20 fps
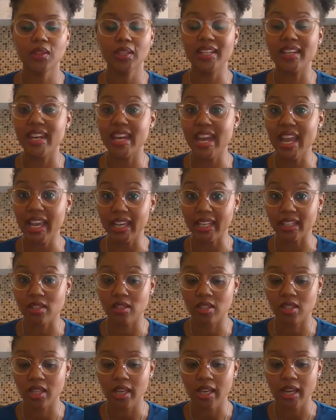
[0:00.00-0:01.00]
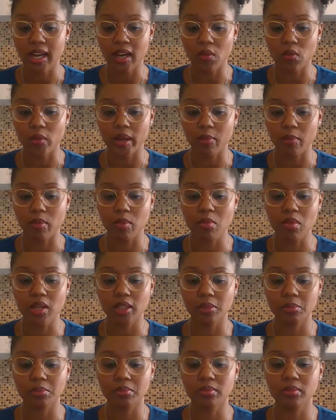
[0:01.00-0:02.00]
Next, I wrap him
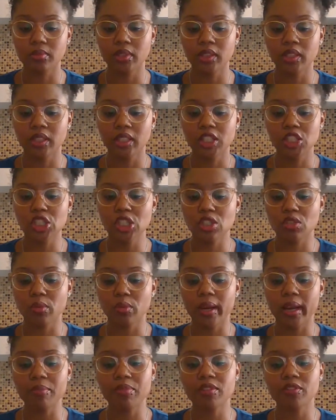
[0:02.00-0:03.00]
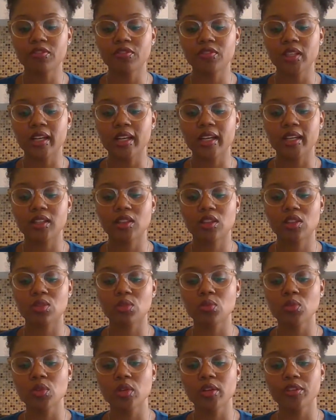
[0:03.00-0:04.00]
up. She grabbed the fly,
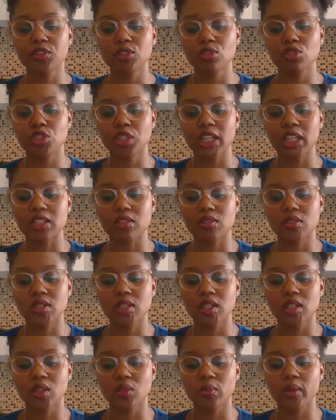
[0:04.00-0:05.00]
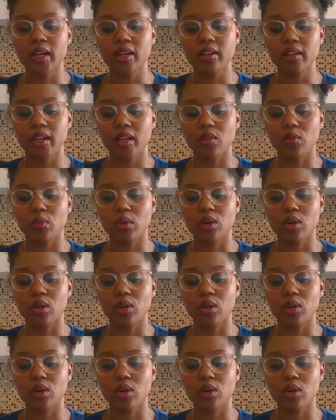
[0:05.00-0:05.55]
threw a few jets of silk around it, and